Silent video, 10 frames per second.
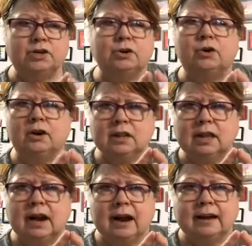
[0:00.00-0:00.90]

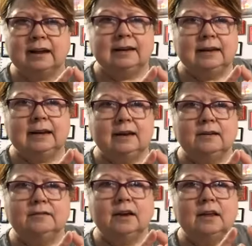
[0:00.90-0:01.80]
sure that I could
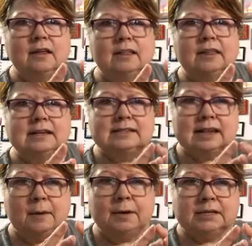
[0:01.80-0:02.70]
give
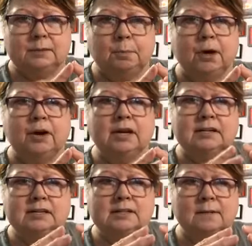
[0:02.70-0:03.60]
the same
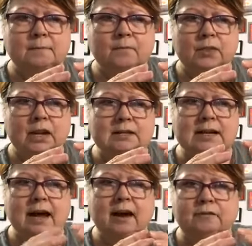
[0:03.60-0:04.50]
experience
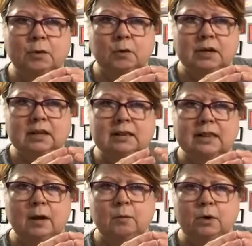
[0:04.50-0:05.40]
to
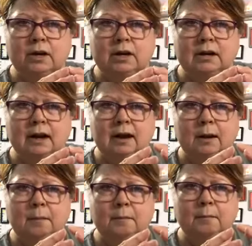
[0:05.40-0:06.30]
everyone that they would
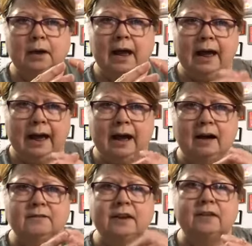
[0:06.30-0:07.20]

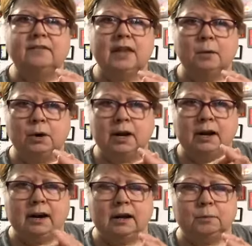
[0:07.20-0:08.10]
have if they
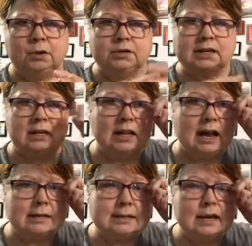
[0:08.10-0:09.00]
were in an
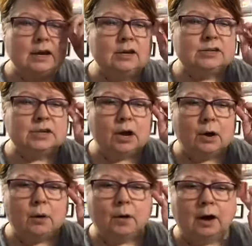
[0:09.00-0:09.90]
in-person class.
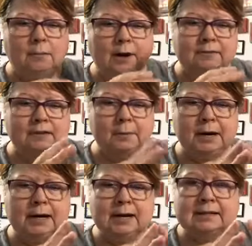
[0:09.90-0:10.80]
So
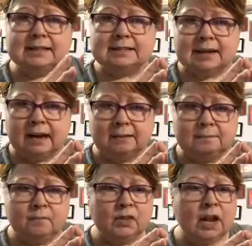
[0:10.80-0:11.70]
I've limited it to
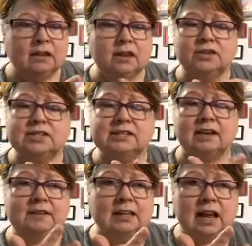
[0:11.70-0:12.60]
10. There are
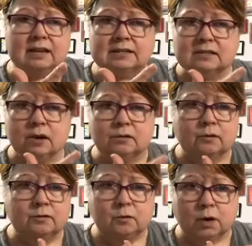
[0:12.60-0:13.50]
7
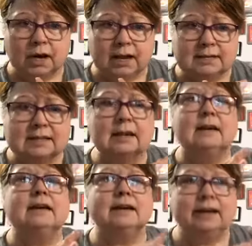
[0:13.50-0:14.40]
classes over 4
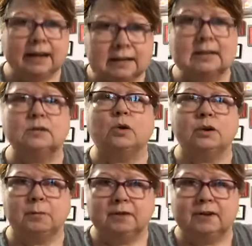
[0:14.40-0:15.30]
days. Yes,
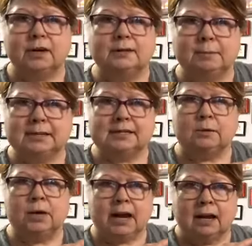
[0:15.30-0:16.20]
it's going to be a very
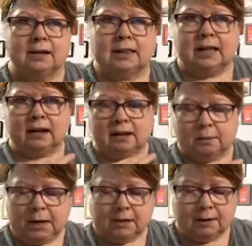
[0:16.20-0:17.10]
busy weekend at
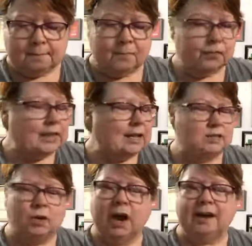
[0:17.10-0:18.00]
the end of the month.
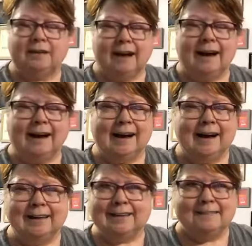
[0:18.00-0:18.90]
That's okay.
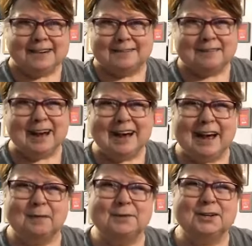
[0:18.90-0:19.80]
I love it.
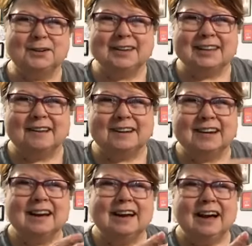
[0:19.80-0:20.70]
I absolutely
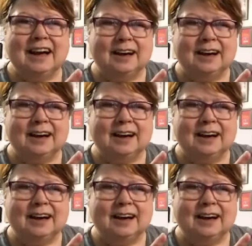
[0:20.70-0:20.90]
love it.